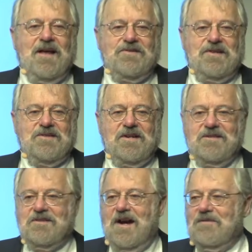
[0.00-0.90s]
She's an
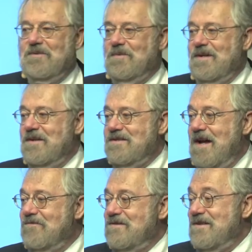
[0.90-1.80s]
insider in, in
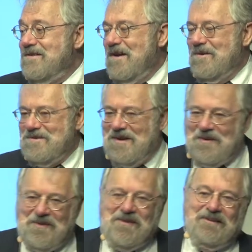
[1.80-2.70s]
San Francisco,
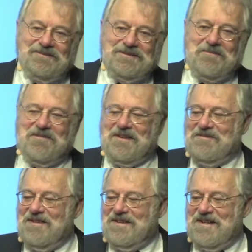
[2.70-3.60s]
so I'm really,
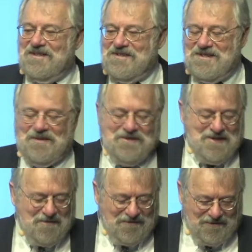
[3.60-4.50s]
really glad she's here with
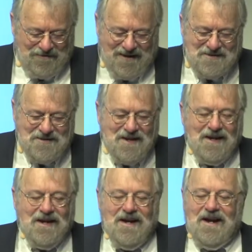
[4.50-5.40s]
some of her friends.
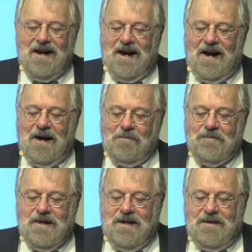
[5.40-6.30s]

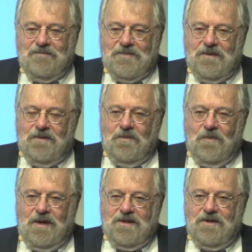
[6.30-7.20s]
Um,
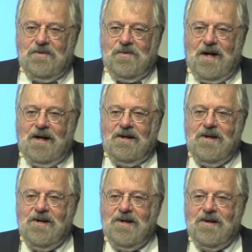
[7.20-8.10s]
when you uh,
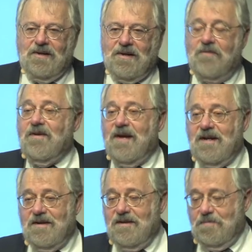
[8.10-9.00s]
cover
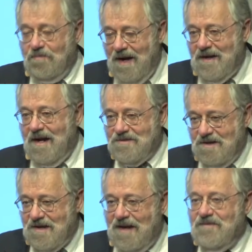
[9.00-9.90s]
uh, the White House,
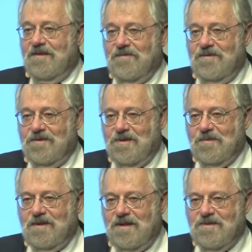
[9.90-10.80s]
as I've done for
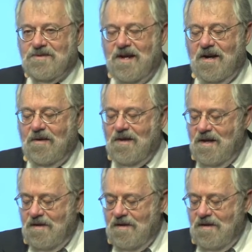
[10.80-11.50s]
thirty-one years now,